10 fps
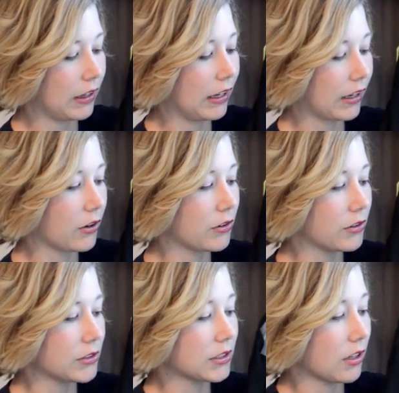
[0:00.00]
It
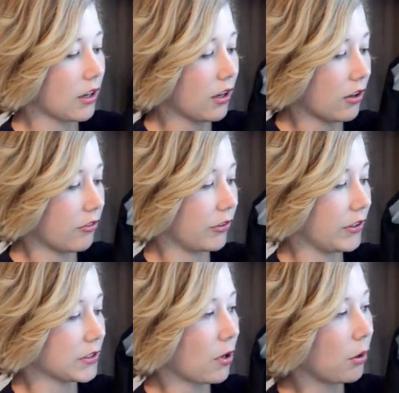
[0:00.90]
goes for the
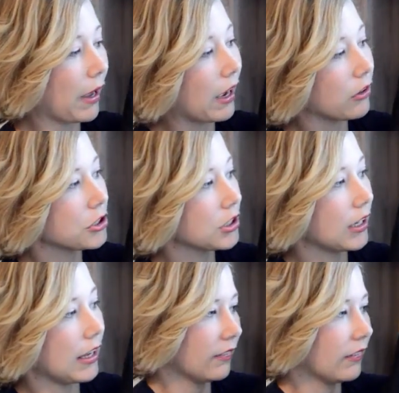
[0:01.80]
small pouch,
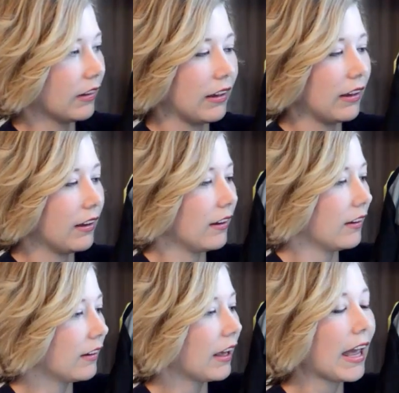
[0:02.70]

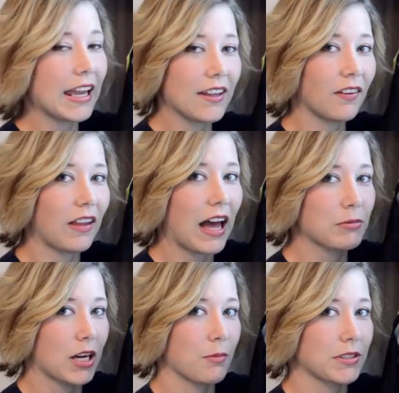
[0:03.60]
and the
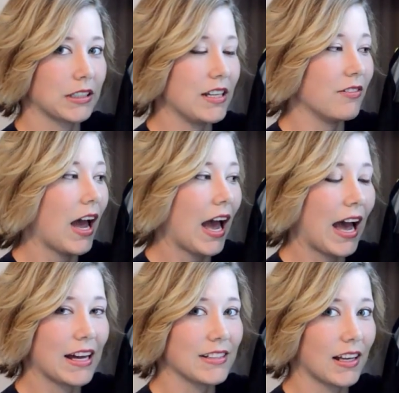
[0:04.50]
laptop sleeve
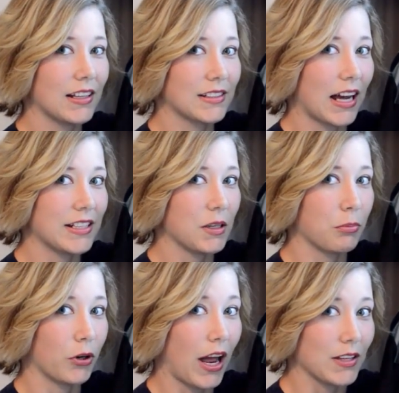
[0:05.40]
has a side
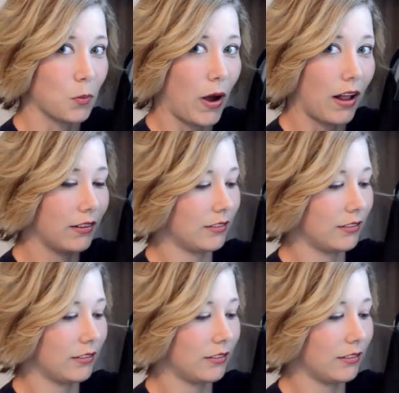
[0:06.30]
zipper as well.